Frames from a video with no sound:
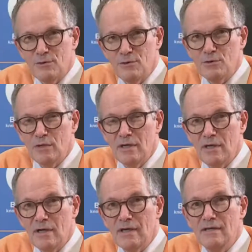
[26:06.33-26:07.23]
course, we
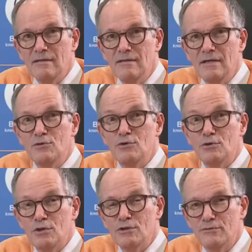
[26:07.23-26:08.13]
are in the
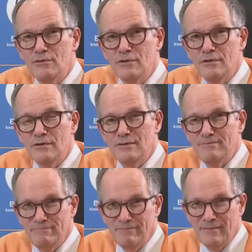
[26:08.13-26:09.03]
search for the
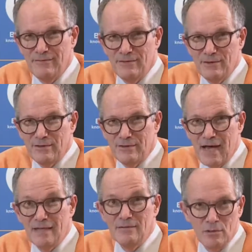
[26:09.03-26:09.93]

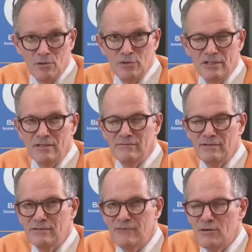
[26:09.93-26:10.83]
animal origin of
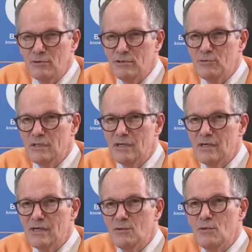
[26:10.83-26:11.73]
this virus. We
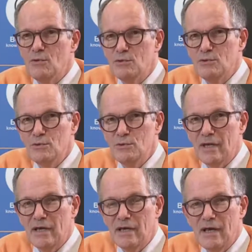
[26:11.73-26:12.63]
are also
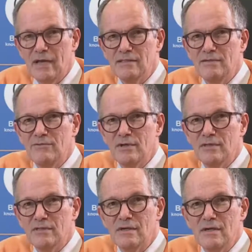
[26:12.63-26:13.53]
looking at different
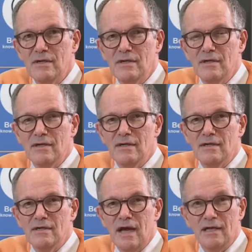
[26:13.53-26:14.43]

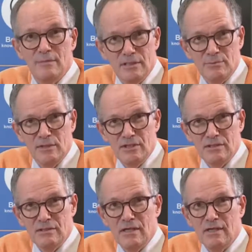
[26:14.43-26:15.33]
animal
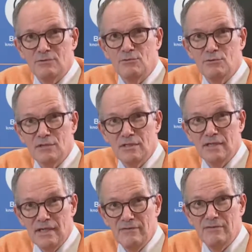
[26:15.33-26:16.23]
species to
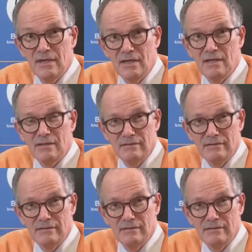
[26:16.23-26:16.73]
see if they are